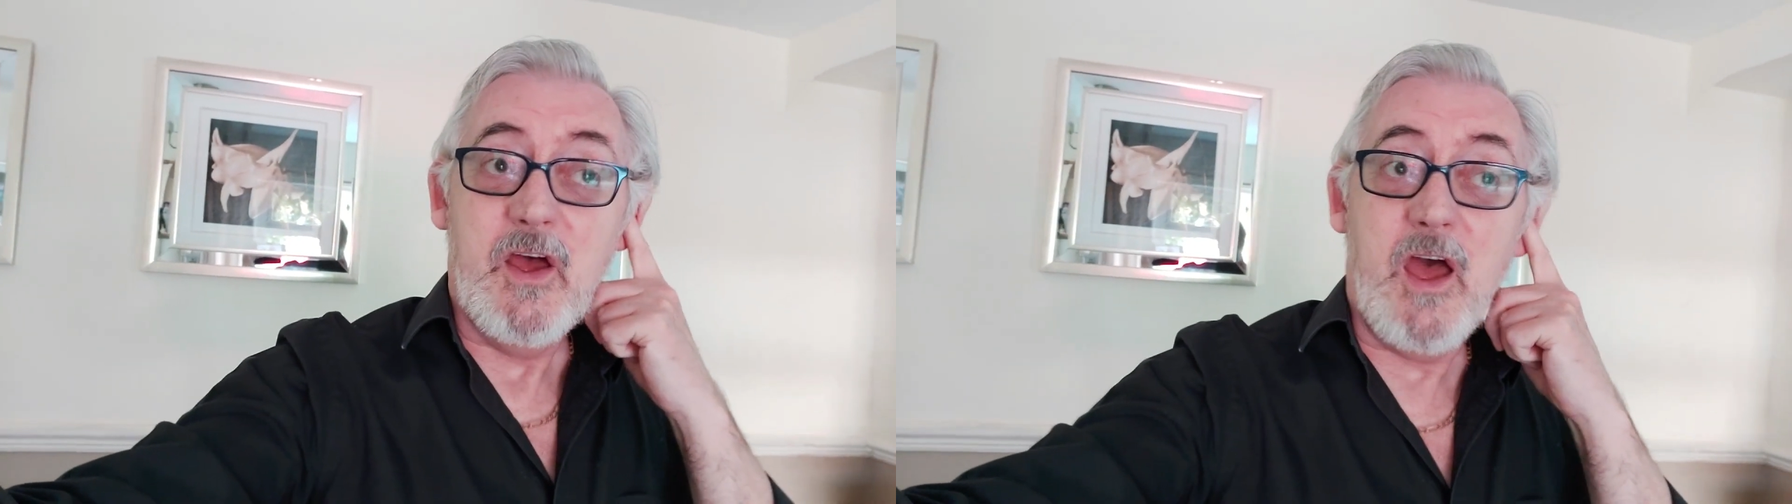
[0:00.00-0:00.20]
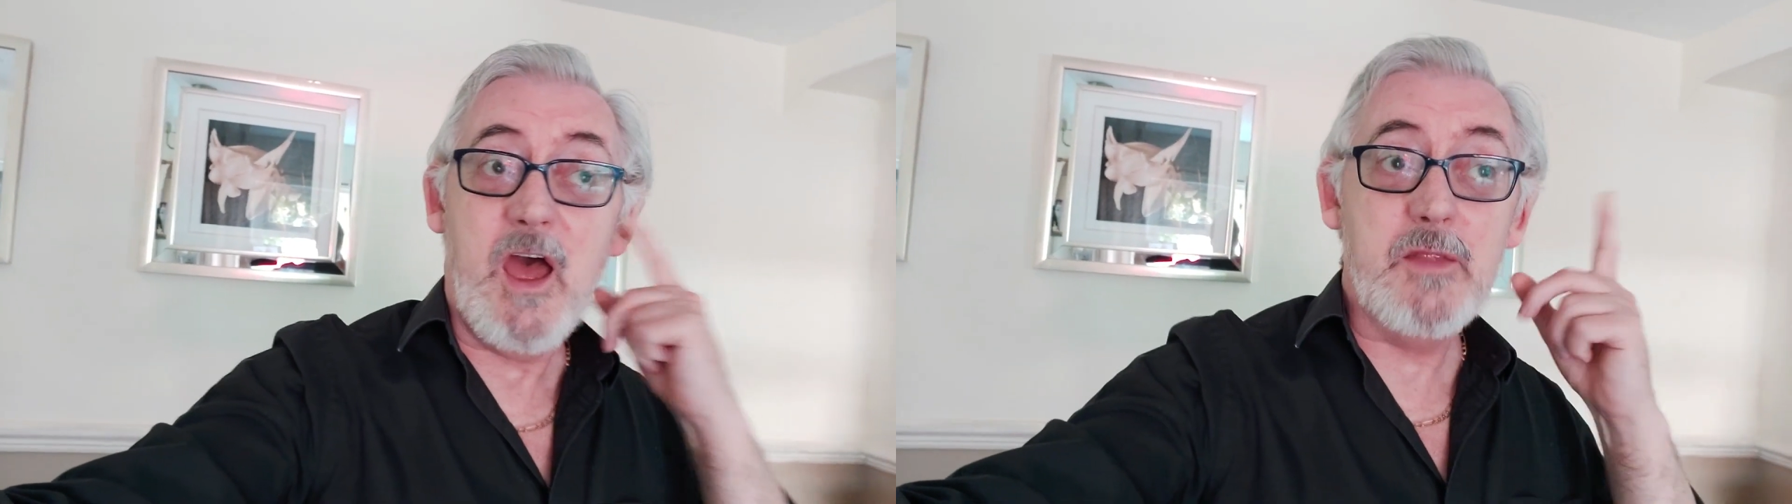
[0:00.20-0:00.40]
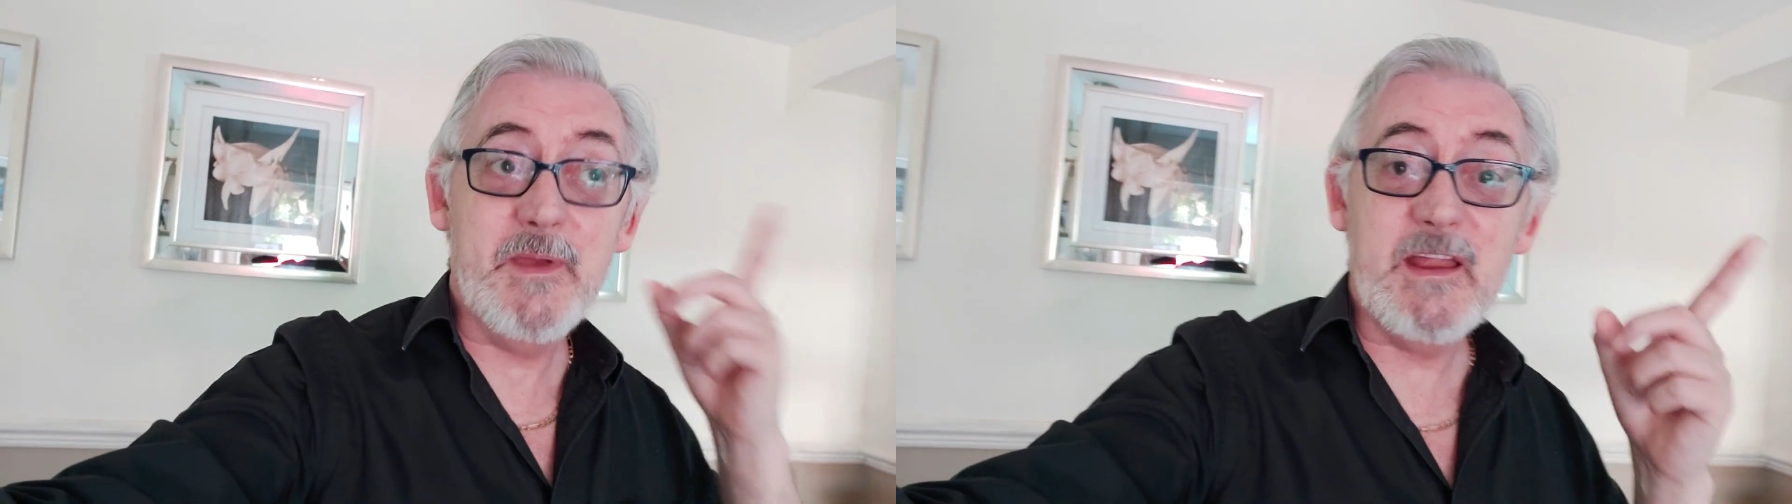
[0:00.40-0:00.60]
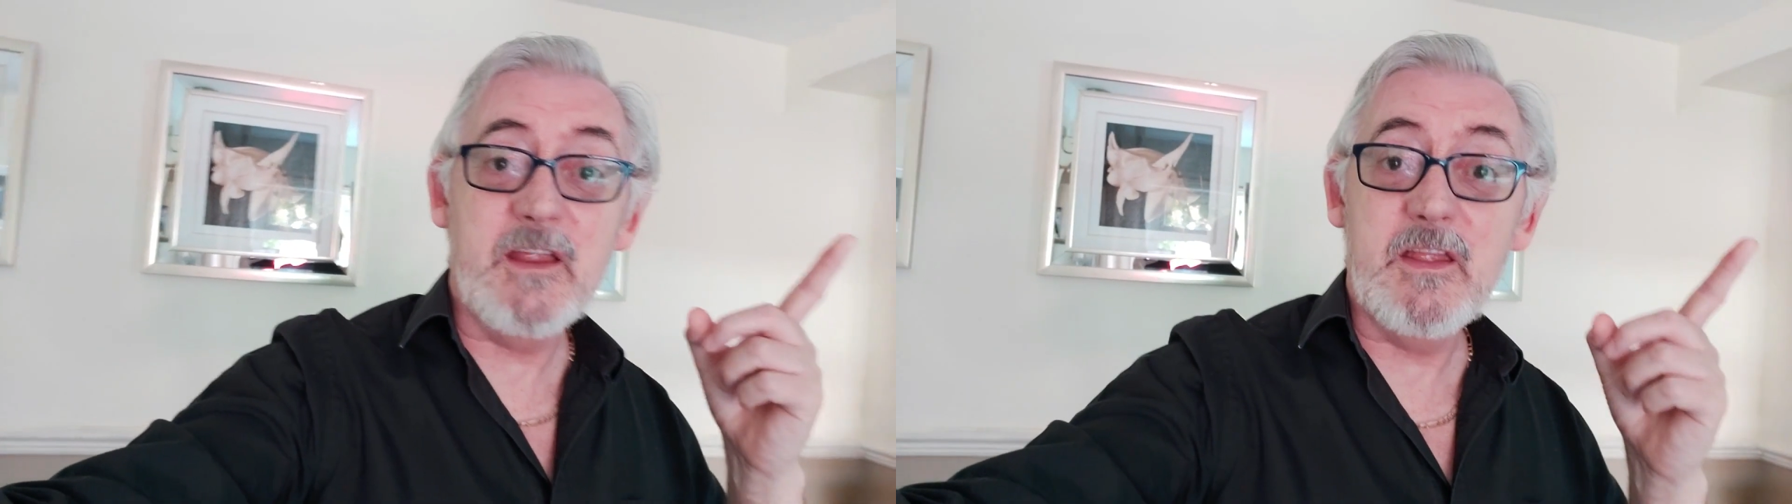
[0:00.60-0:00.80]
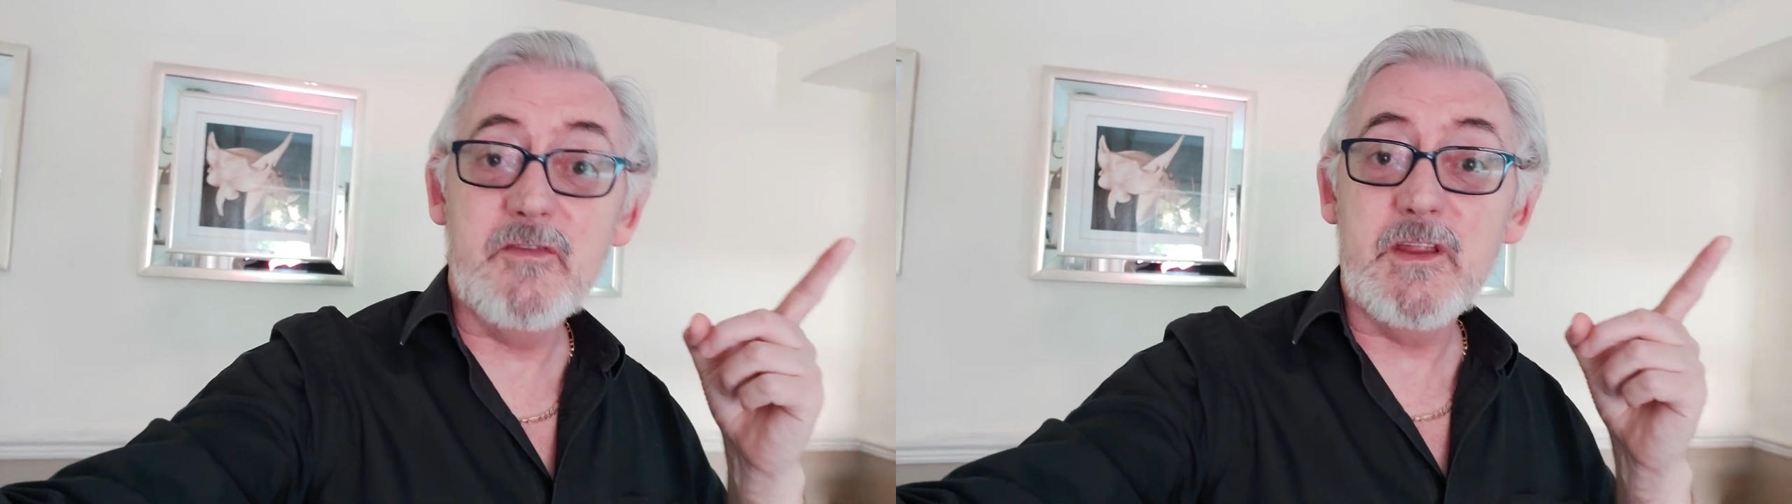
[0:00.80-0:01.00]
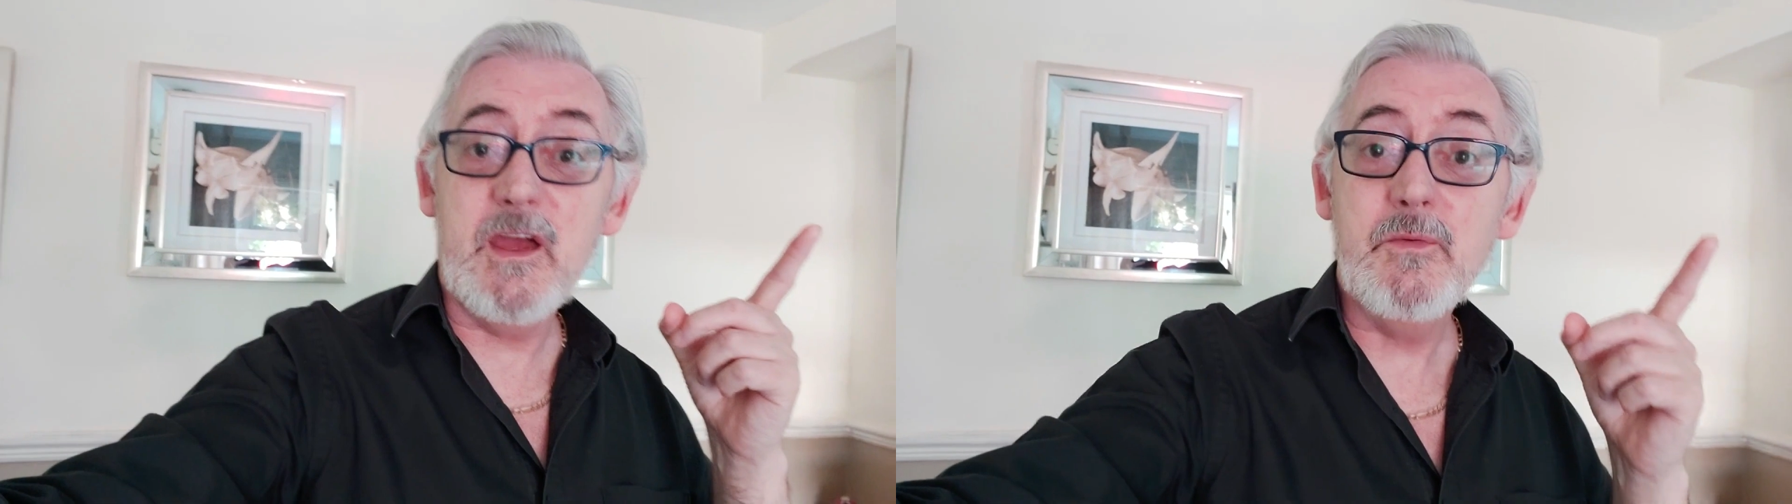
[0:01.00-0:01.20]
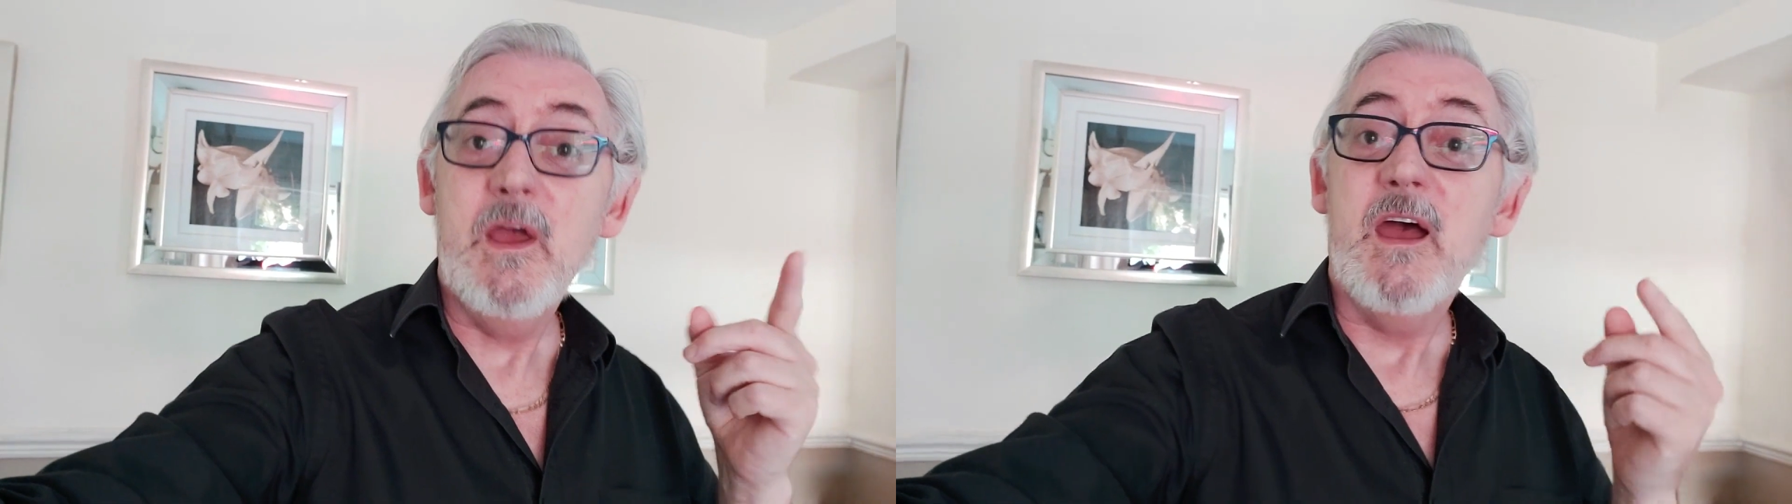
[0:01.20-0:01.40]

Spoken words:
at the beginning of the video,